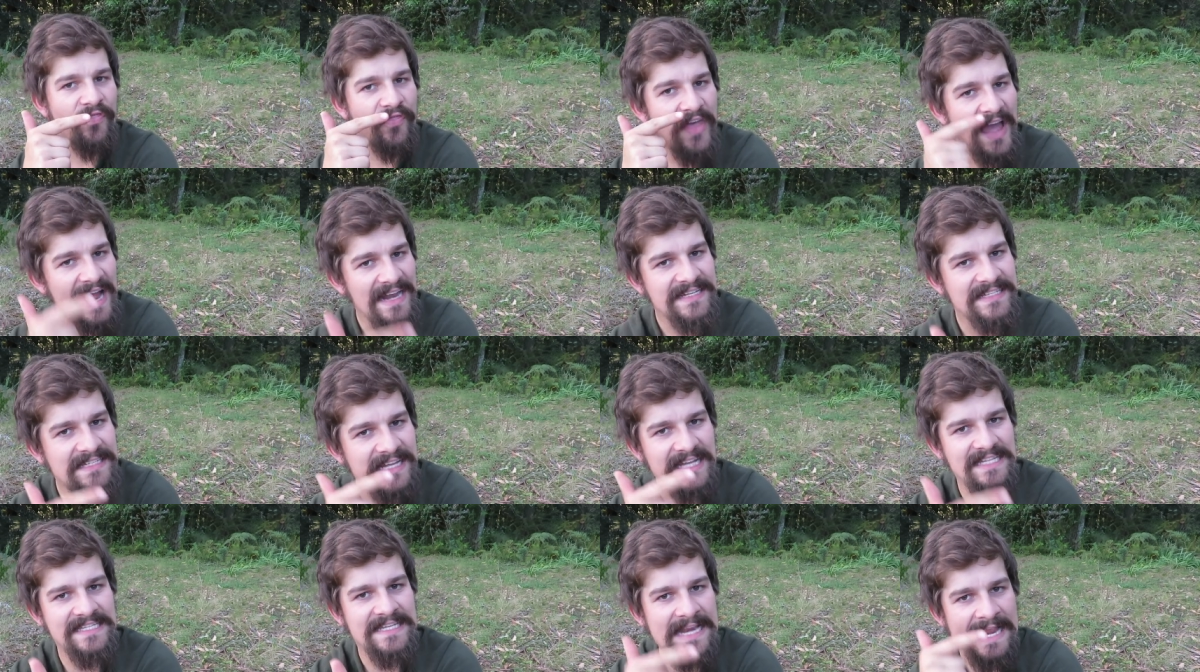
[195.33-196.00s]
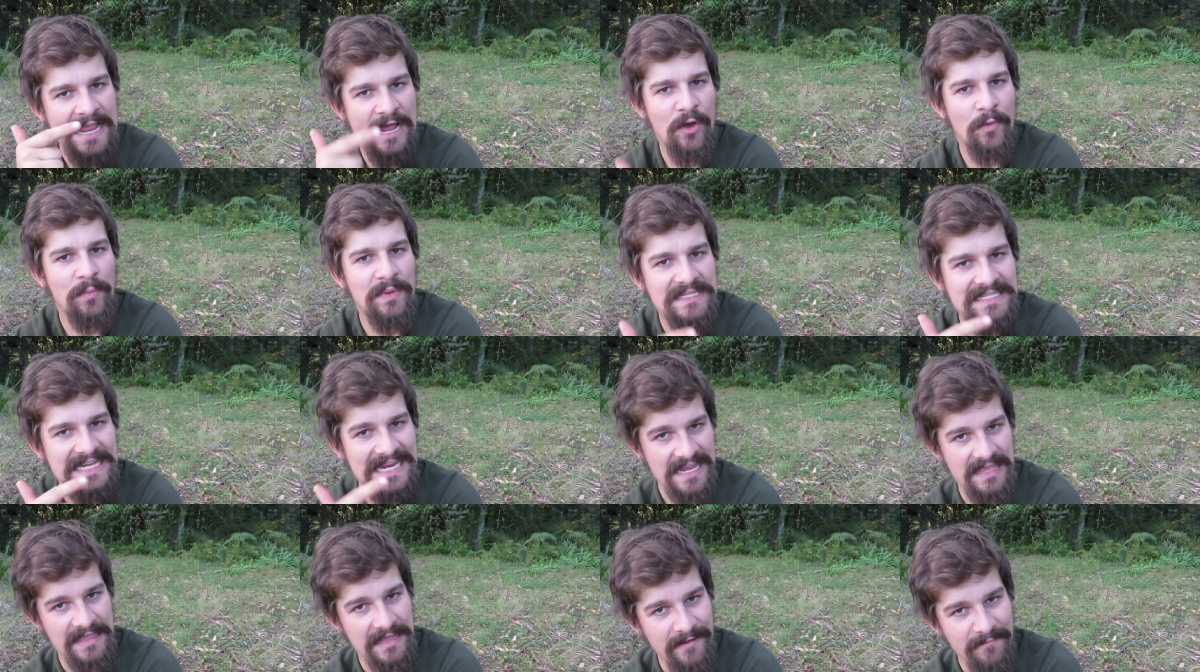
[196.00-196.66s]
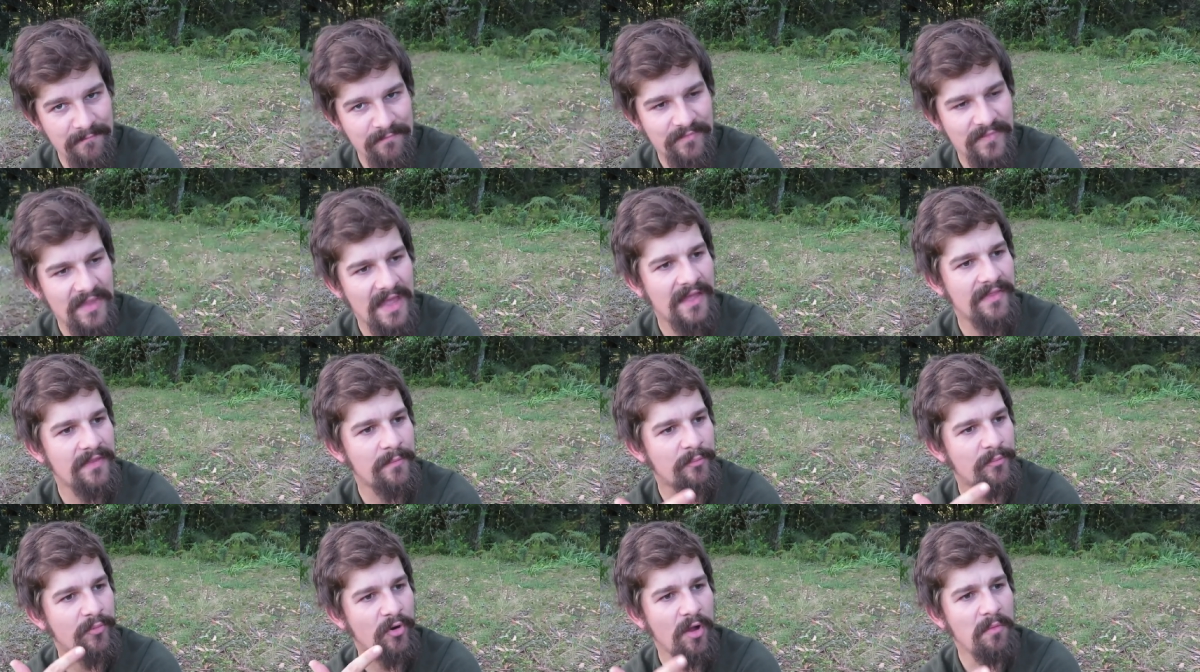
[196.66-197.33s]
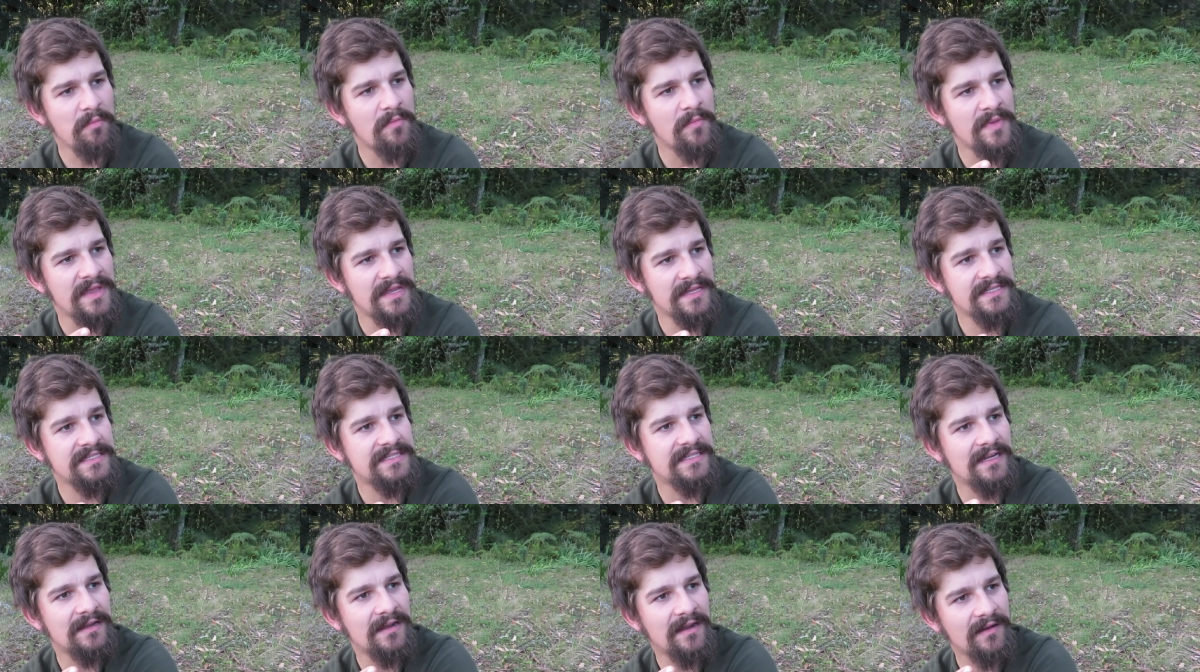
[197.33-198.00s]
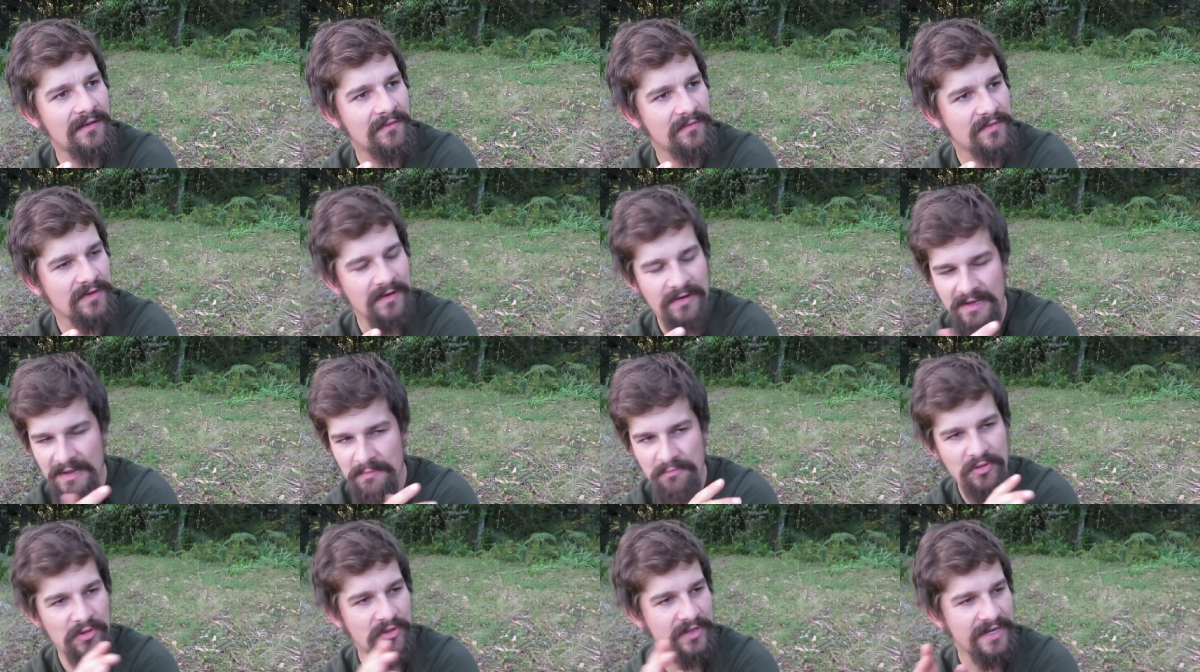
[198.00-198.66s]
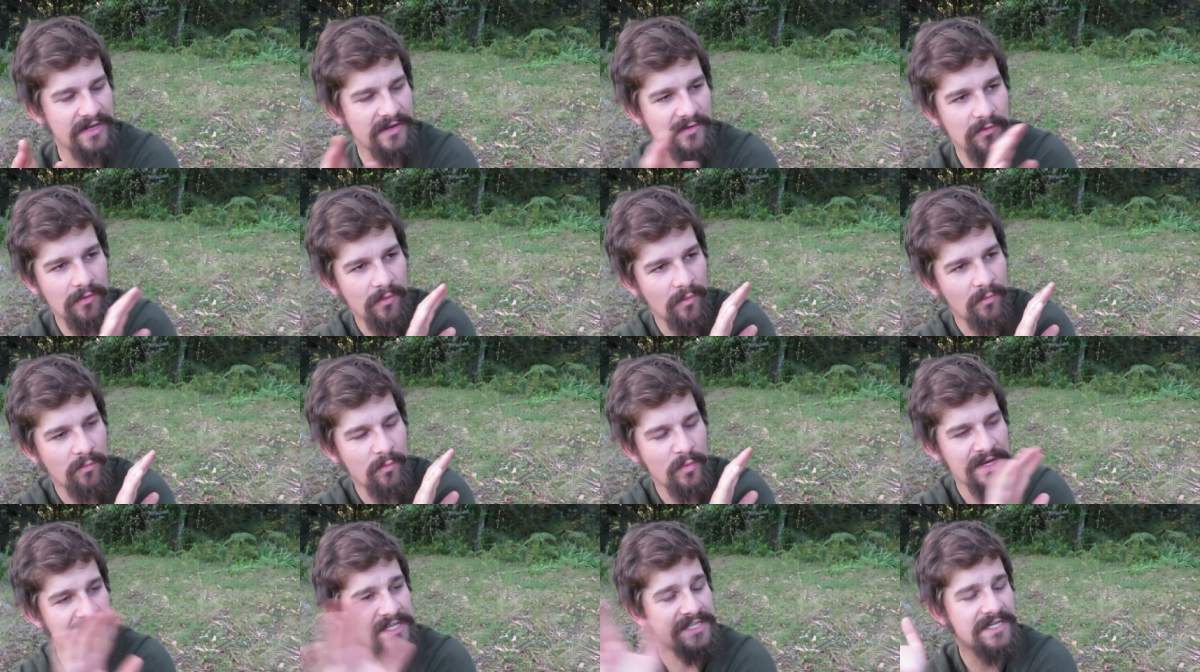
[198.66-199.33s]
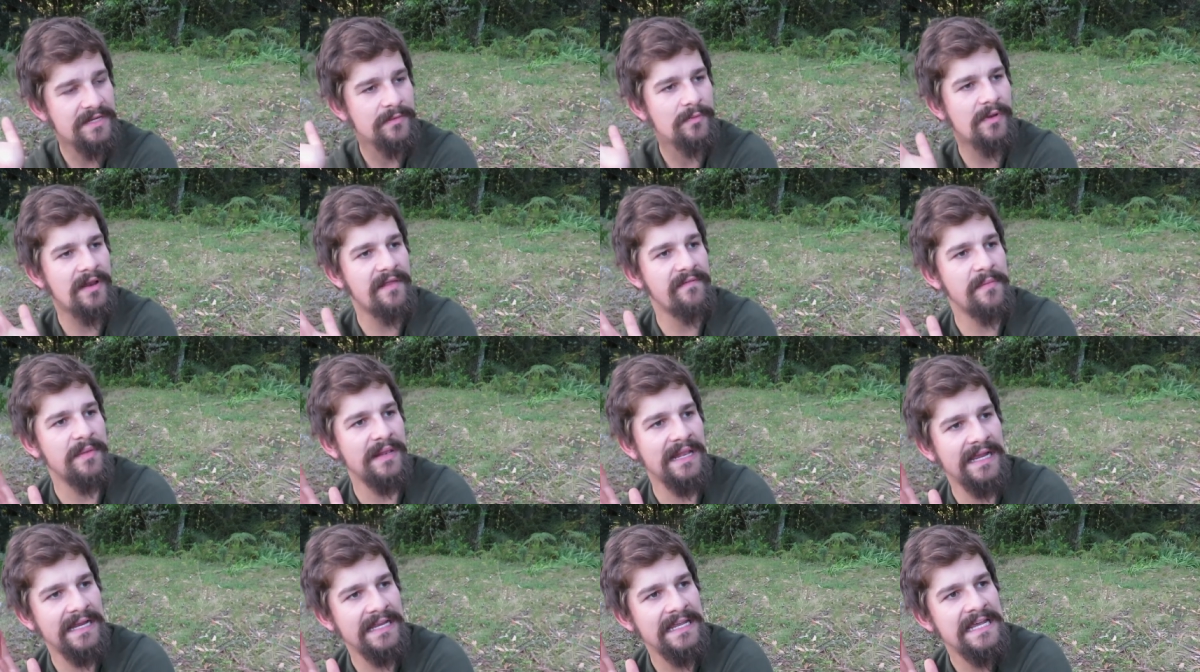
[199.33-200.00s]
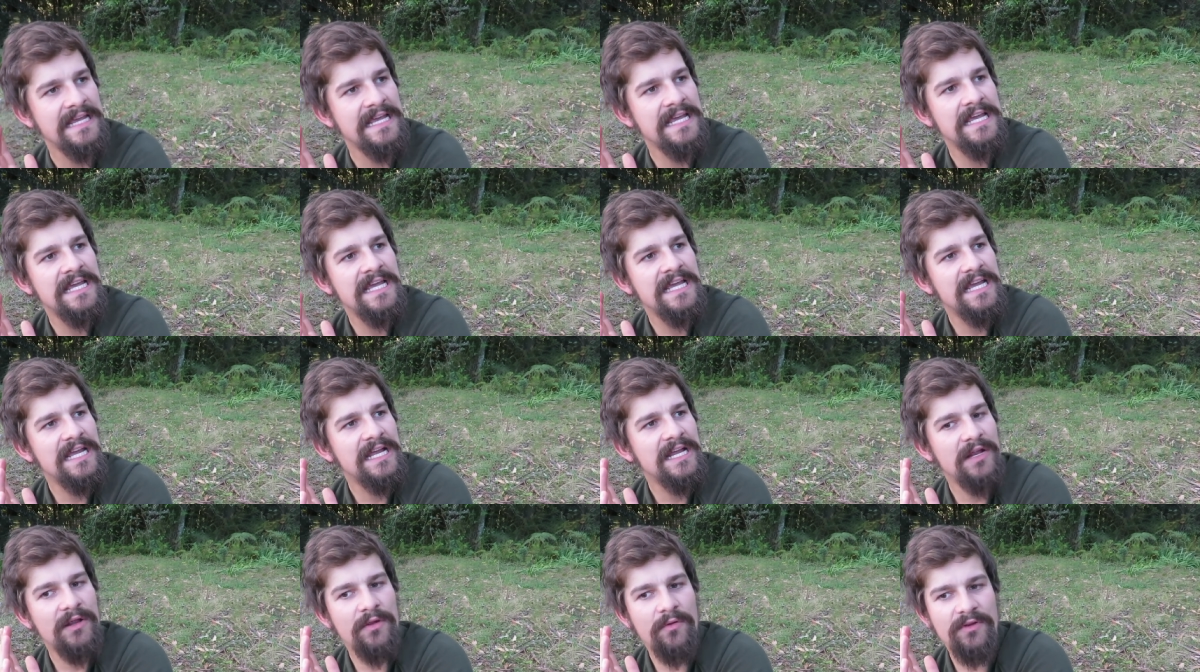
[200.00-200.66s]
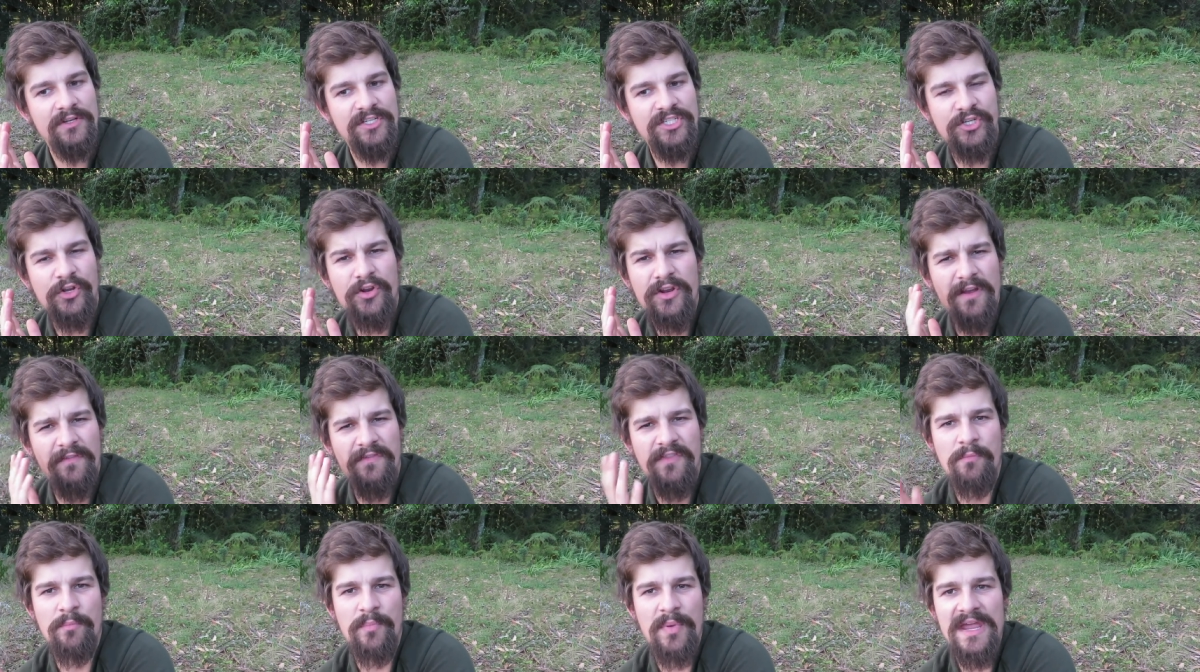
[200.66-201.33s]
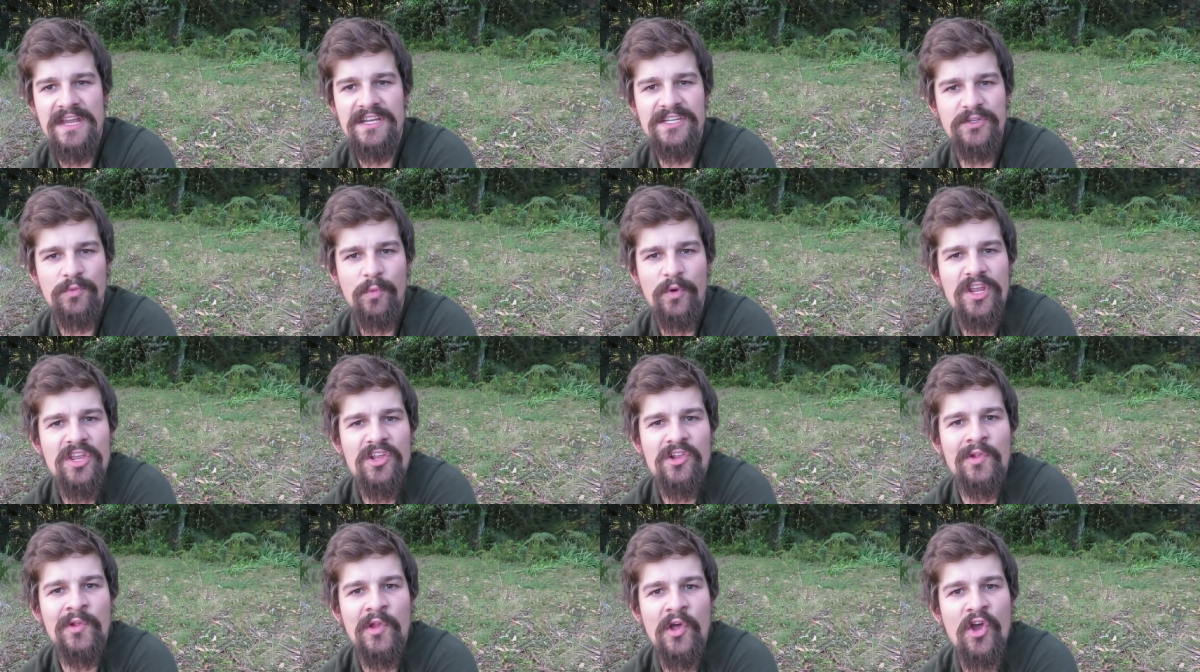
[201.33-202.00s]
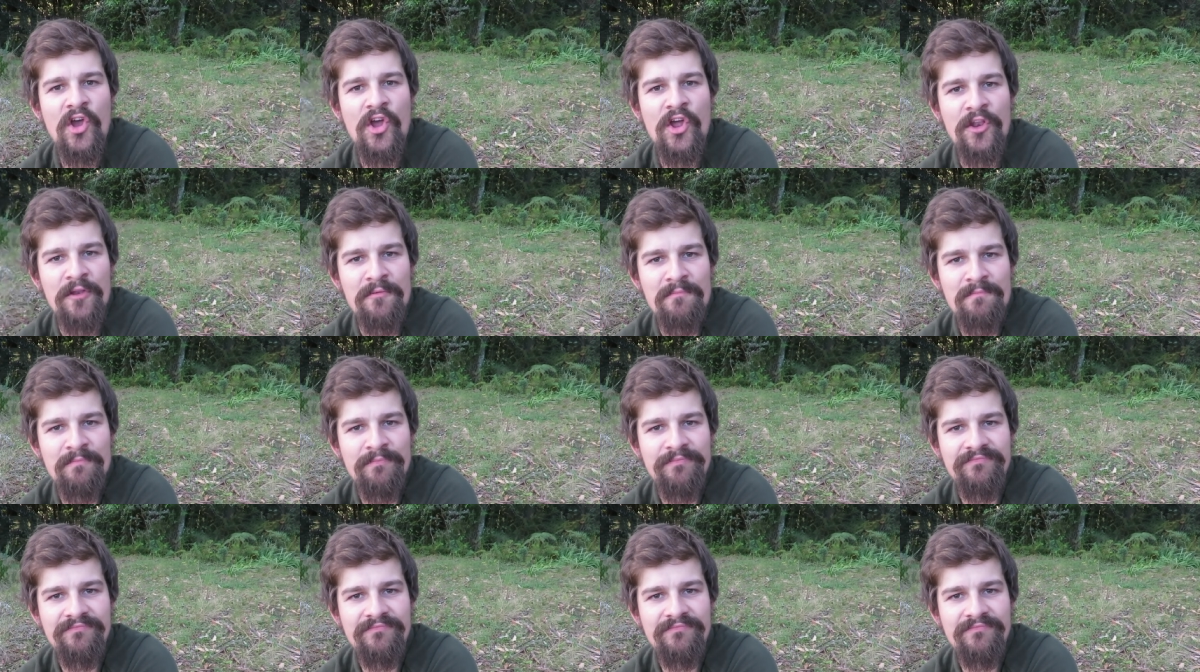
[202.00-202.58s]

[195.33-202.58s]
That doesn't help us either. And the problem is, uh, I can get political, whingy, whatever, but like, shooting off the bench, what do you learn?